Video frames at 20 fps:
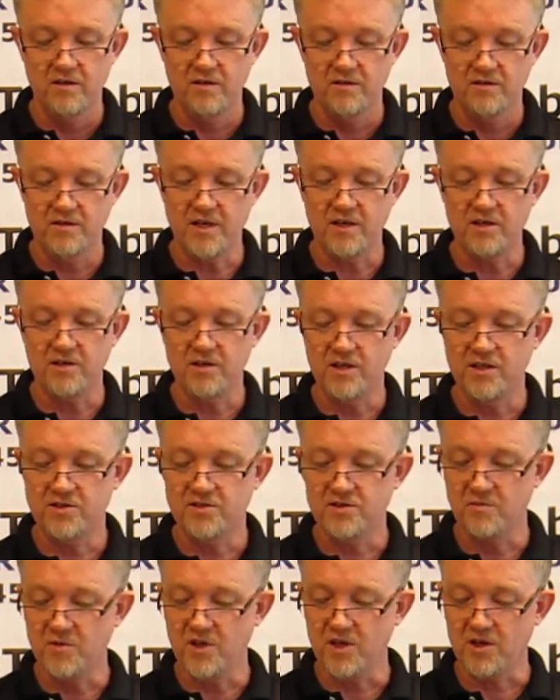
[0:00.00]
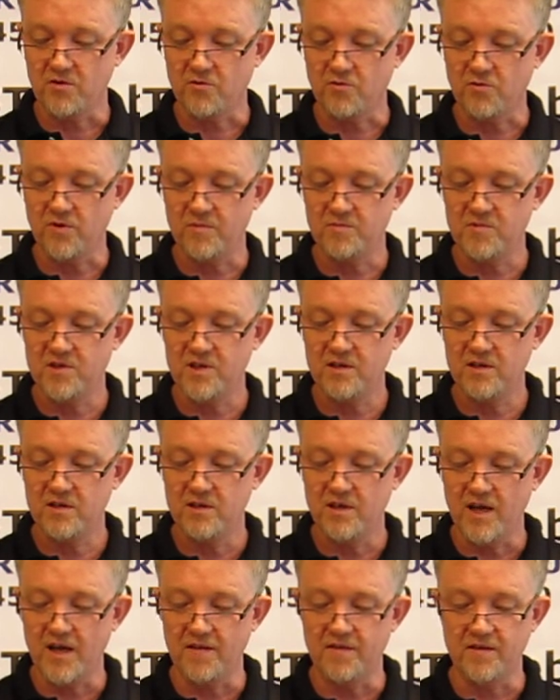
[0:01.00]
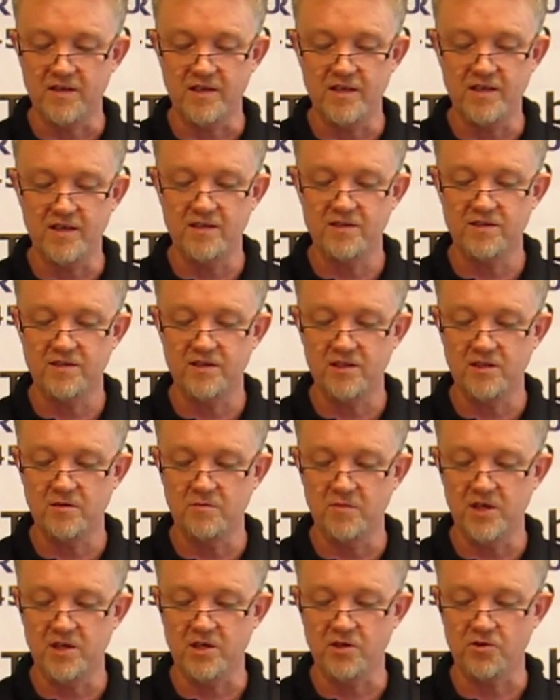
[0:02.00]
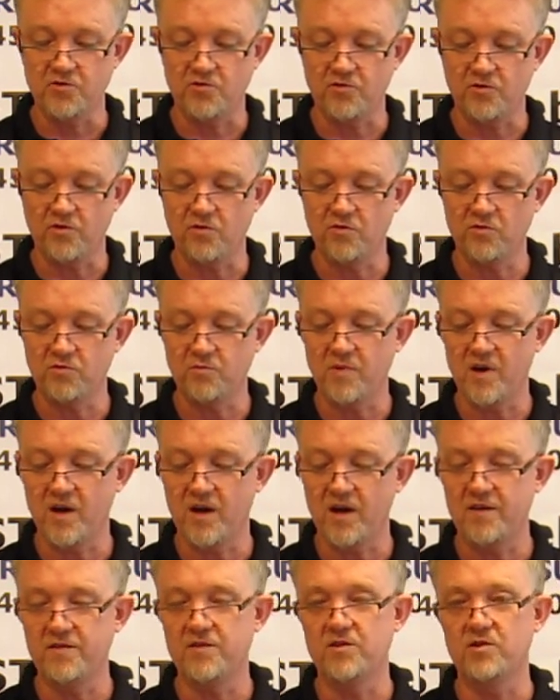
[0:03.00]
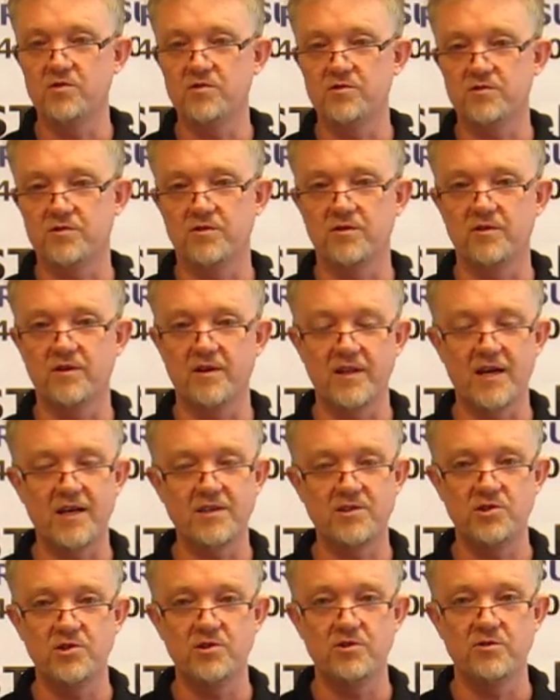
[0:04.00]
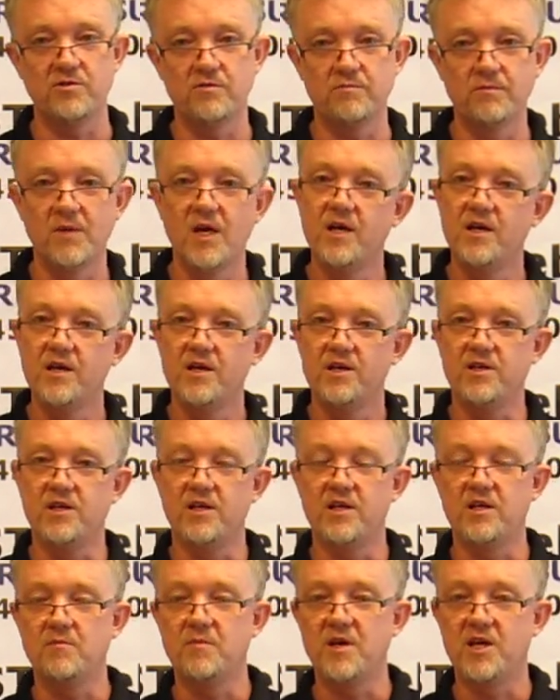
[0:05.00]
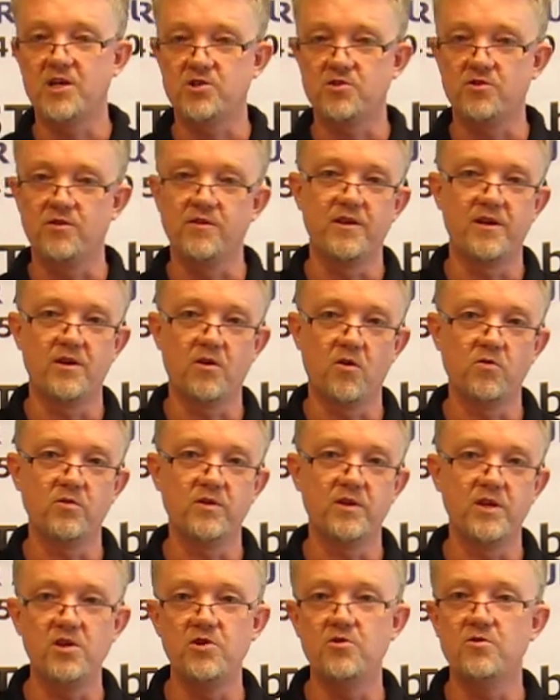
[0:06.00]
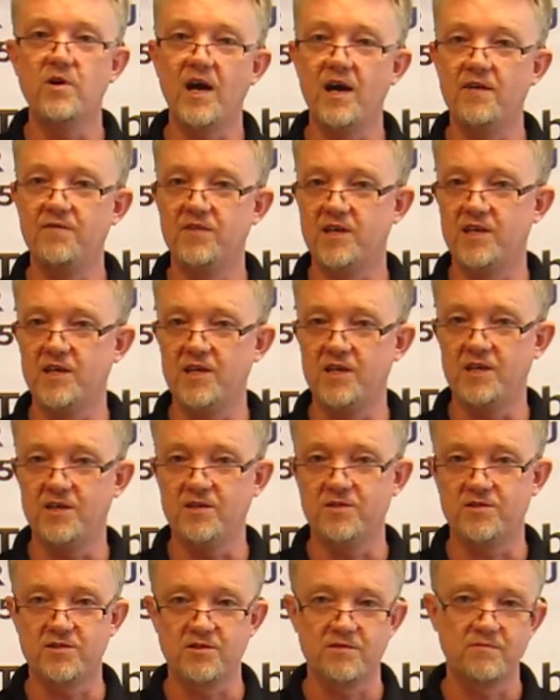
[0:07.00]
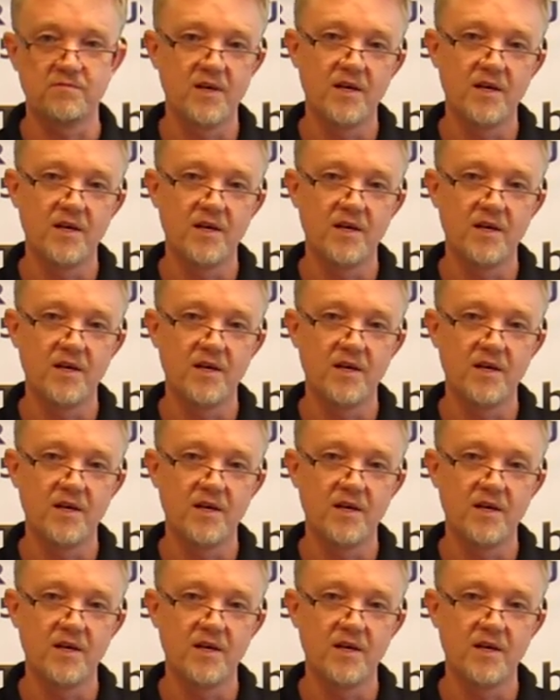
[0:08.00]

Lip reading: Data needs to be encrypted, and the keys need to be controlled by the user, and that's you. You need to make sure that only you have the keys.